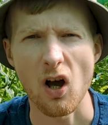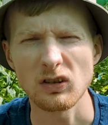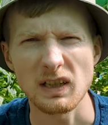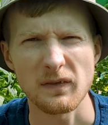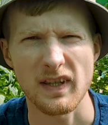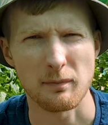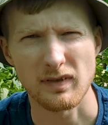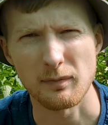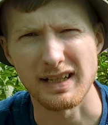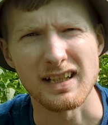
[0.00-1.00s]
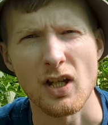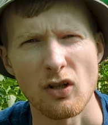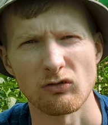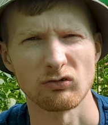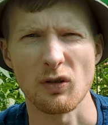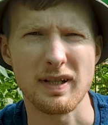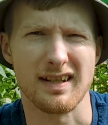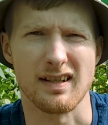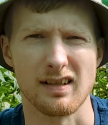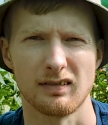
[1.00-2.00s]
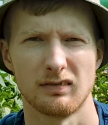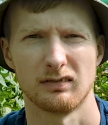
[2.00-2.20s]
only for them to be ruined.